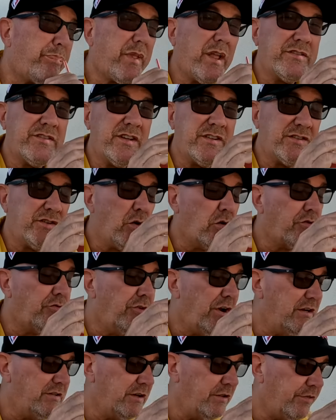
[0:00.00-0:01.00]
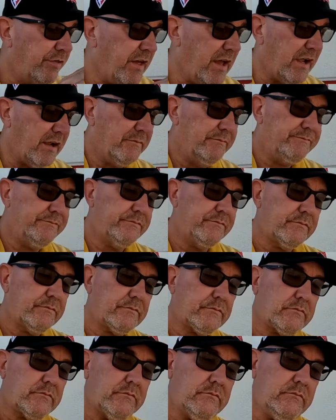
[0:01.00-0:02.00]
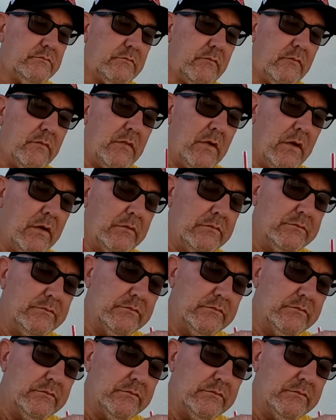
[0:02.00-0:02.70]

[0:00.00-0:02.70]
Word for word: It's just so crazy thick. Guess 90,